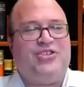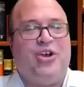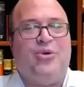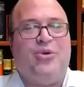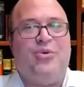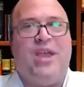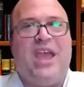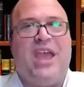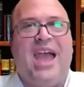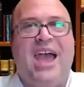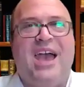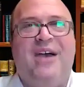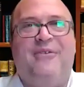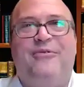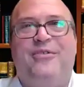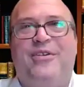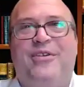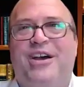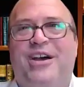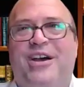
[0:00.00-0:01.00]
so we
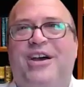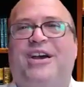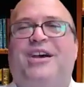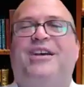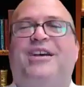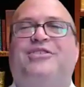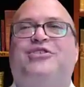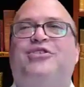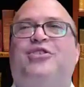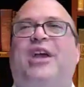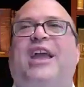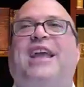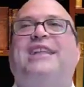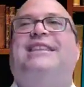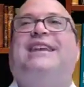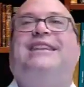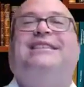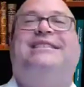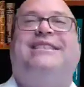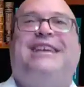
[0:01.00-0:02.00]
have so
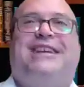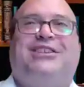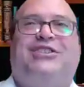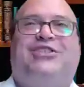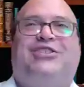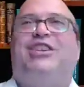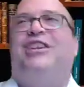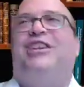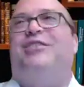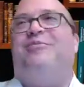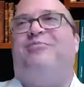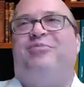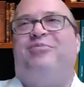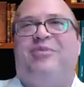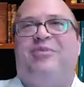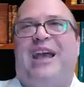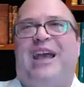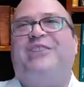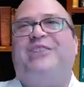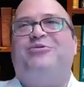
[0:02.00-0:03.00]
1860.
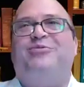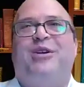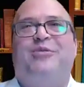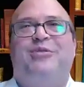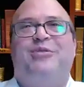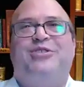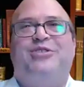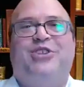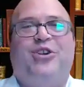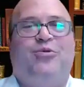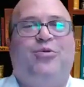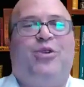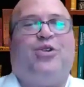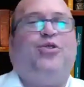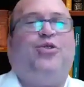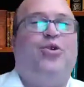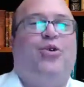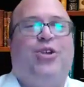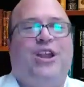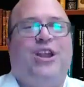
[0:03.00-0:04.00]
That's when we start
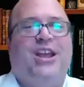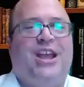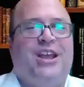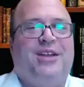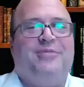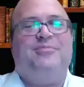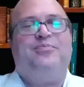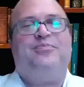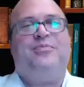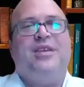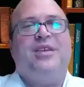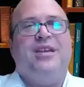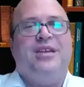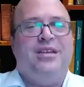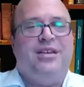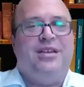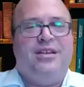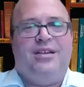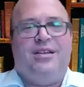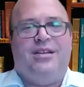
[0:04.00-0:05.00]
recording,
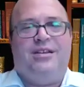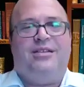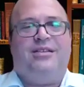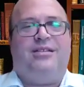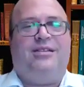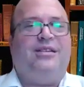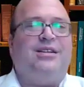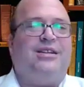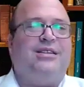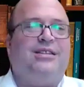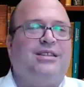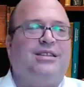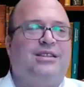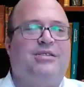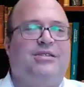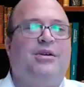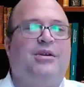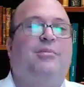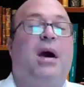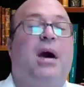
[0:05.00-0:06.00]

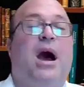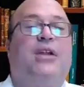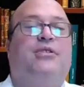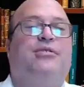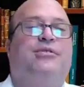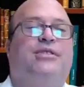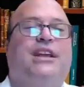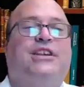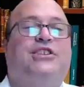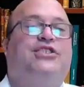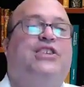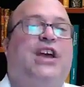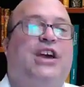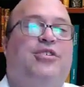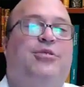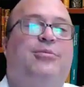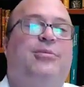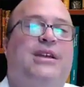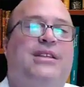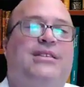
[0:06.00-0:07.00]
the modern day
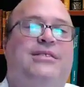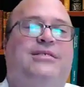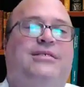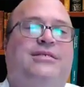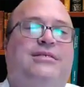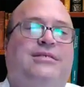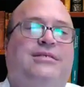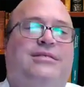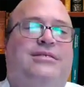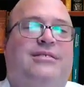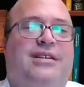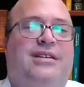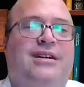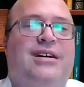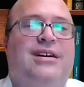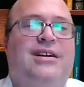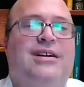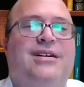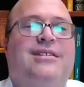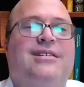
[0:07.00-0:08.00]
settlement
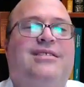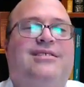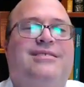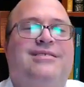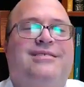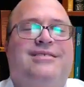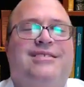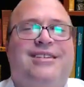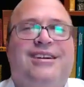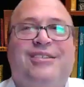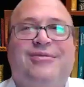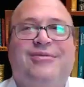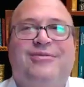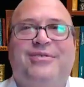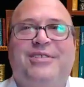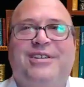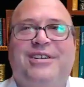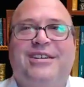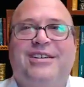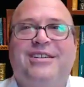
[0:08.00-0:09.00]
of